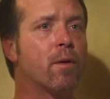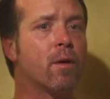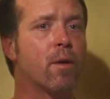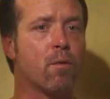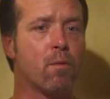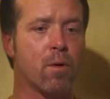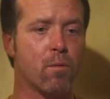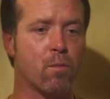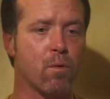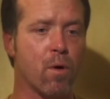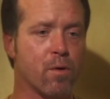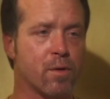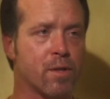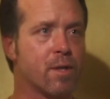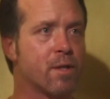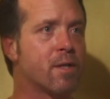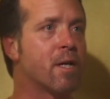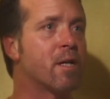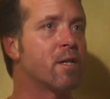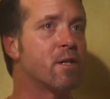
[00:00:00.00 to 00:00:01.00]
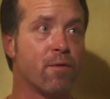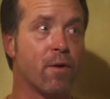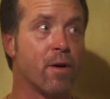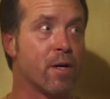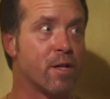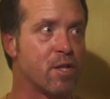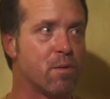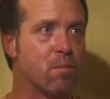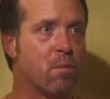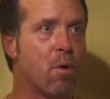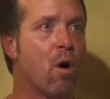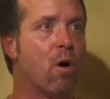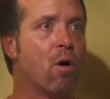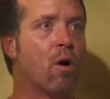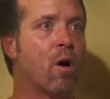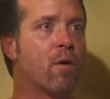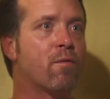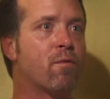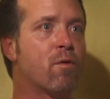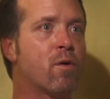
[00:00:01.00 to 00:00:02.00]
There were rows of seats, a very small
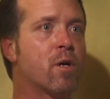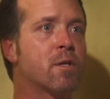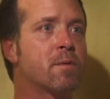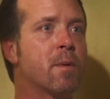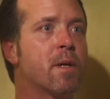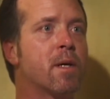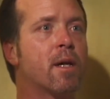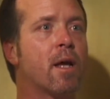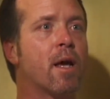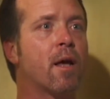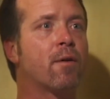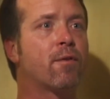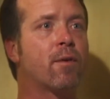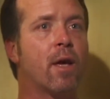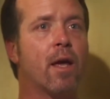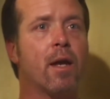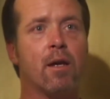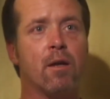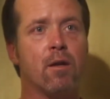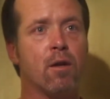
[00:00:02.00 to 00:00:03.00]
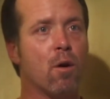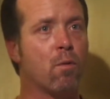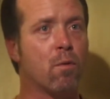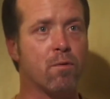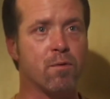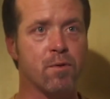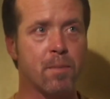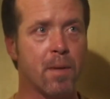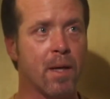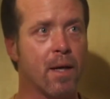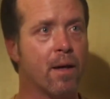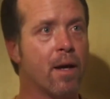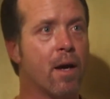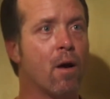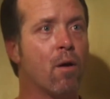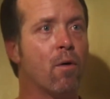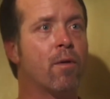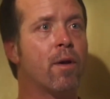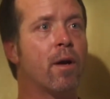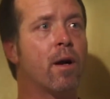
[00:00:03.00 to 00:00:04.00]
law enforcement desk, and no one was being
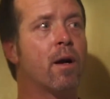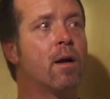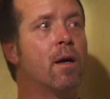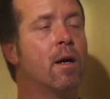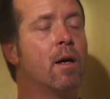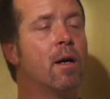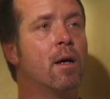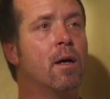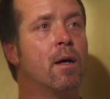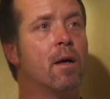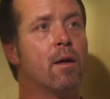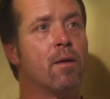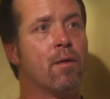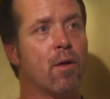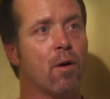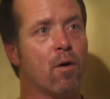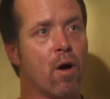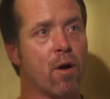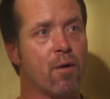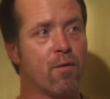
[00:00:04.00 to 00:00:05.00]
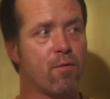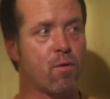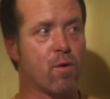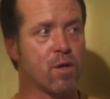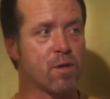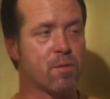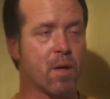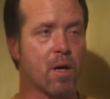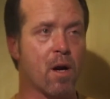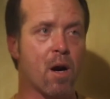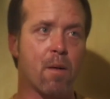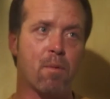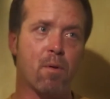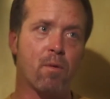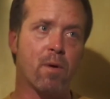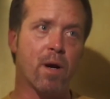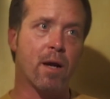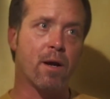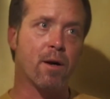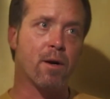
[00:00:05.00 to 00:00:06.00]
held there the law enforcement
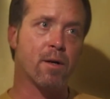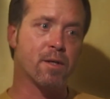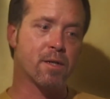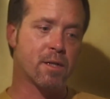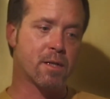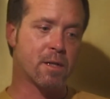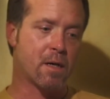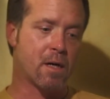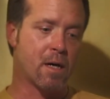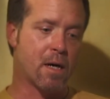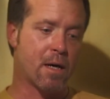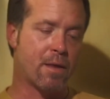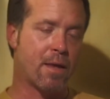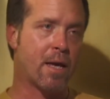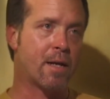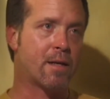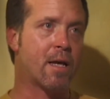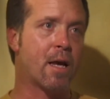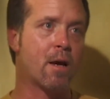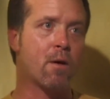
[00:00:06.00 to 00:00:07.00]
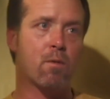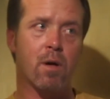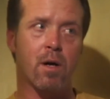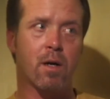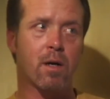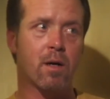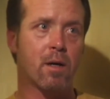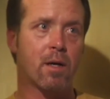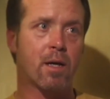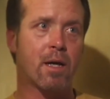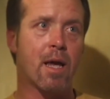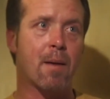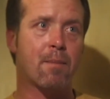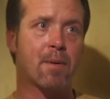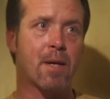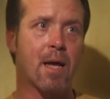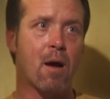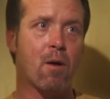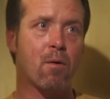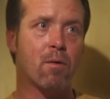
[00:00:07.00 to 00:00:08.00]
operators uh, that day were
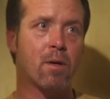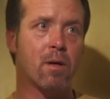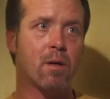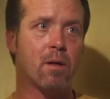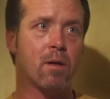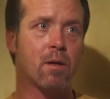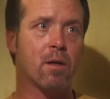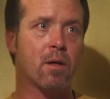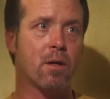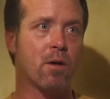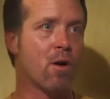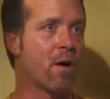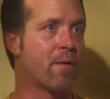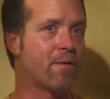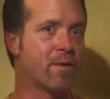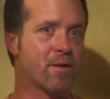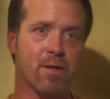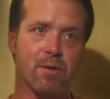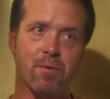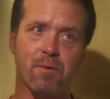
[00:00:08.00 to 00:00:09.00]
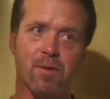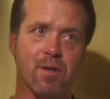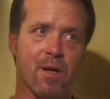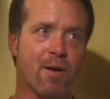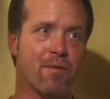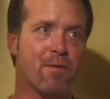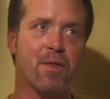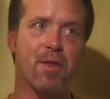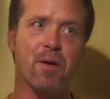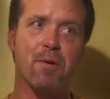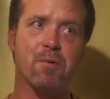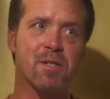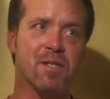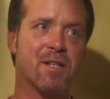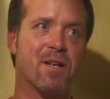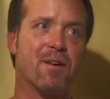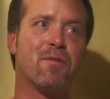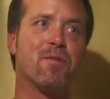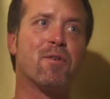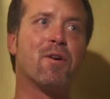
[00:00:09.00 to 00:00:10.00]
kept out. The office, it was everything was
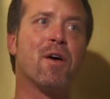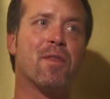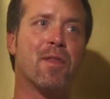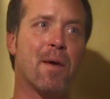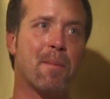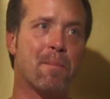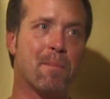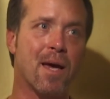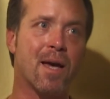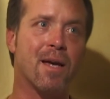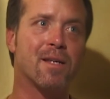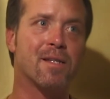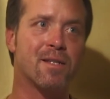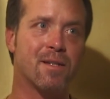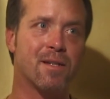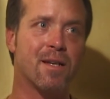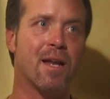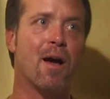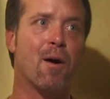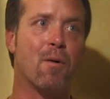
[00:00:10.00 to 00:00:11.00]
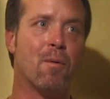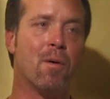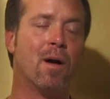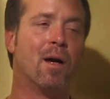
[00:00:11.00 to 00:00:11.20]
different on that base now.